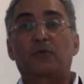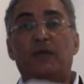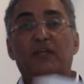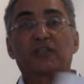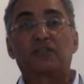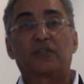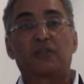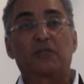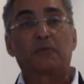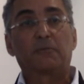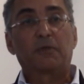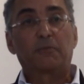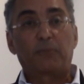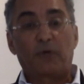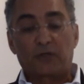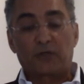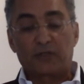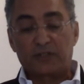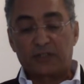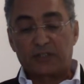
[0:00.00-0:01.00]
questionable
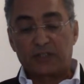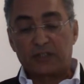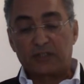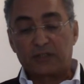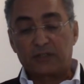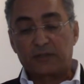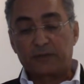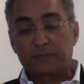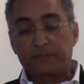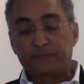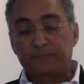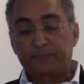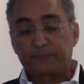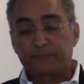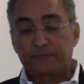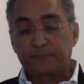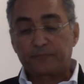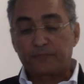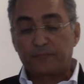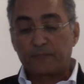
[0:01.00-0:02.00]
policies.
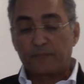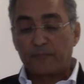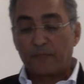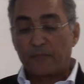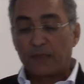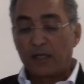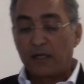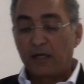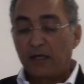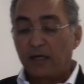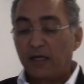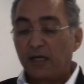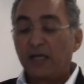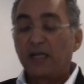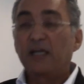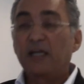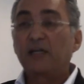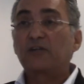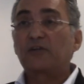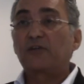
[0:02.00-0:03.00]

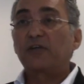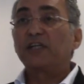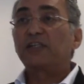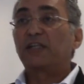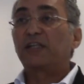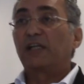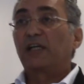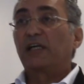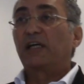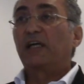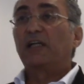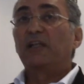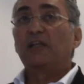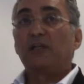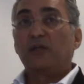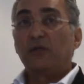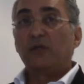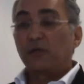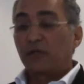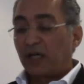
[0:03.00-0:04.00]
Increasingly in
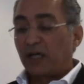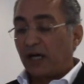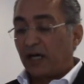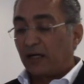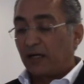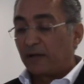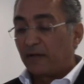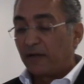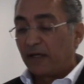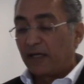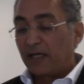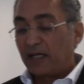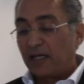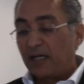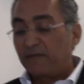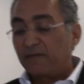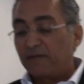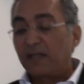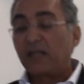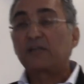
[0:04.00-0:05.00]
the UK,
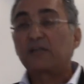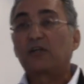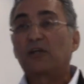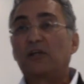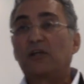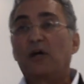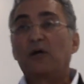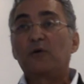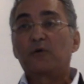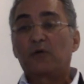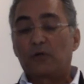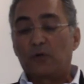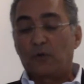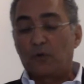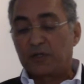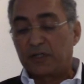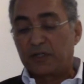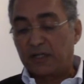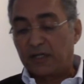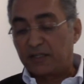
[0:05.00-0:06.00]
even at a local
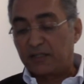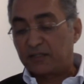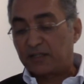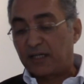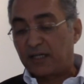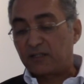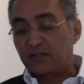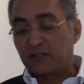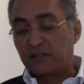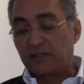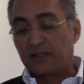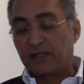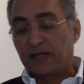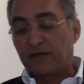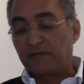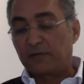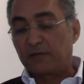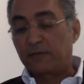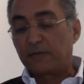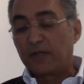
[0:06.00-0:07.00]
organisational
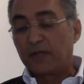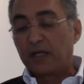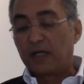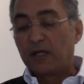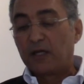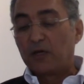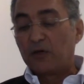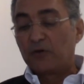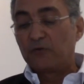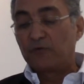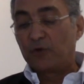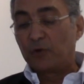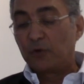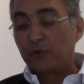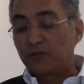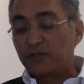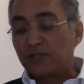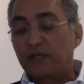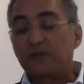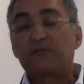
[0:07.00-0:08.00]
level,
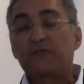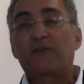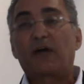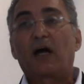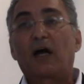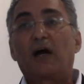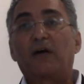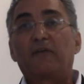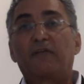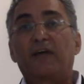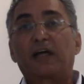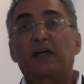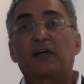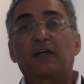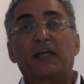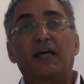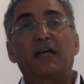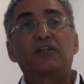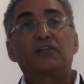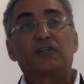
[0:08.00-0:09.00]
rules and
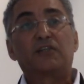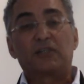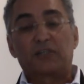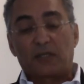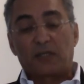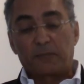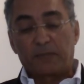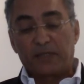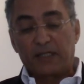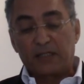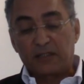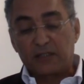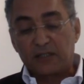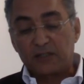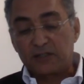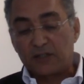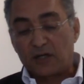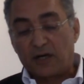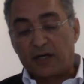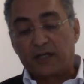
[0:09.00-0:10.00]
regulations are being
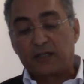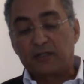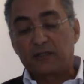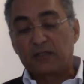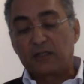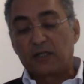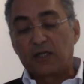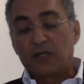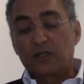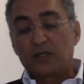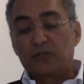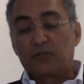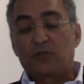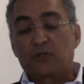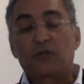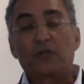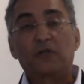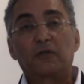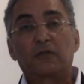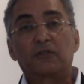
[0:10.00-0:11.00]
designed to
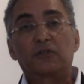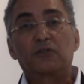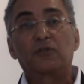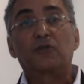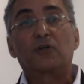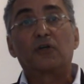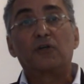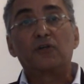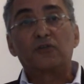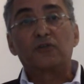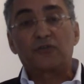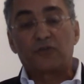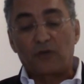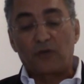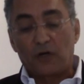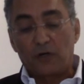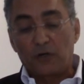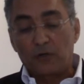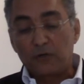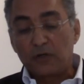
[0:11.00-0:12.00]

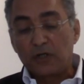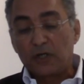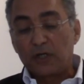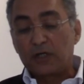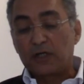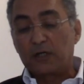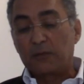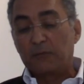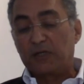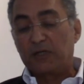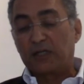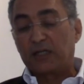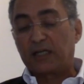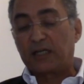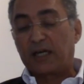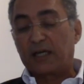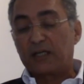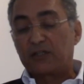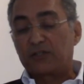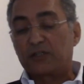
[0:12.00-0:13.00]
control
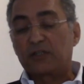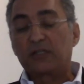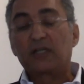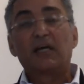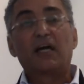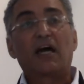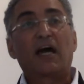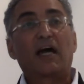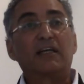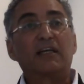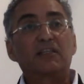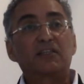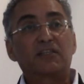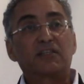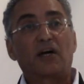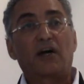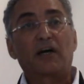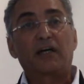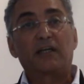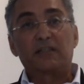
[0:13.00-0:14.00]
communication and
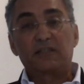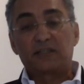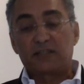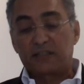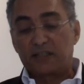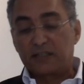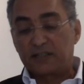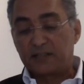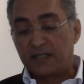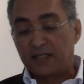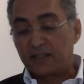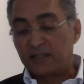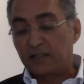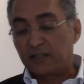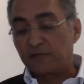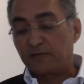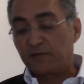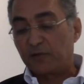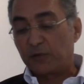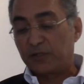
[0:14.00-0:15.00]
silence
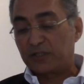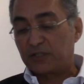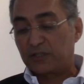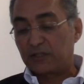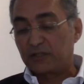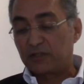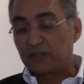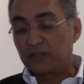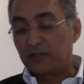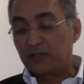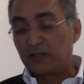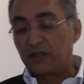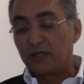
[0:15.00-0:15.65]
dissenting voices.